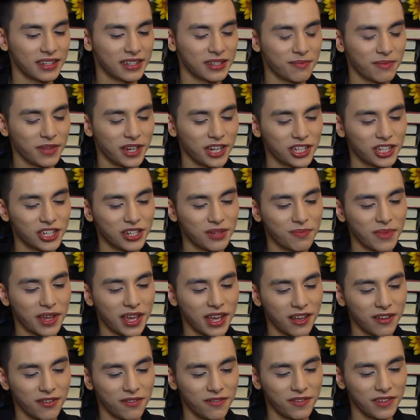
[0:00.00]
It's matching
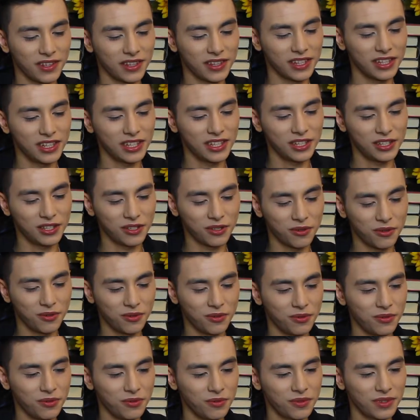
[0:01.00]
my outfit. This is
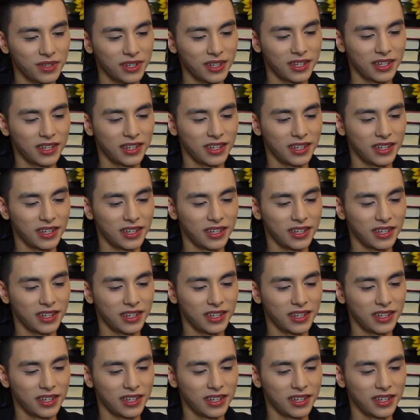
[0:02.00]
cool.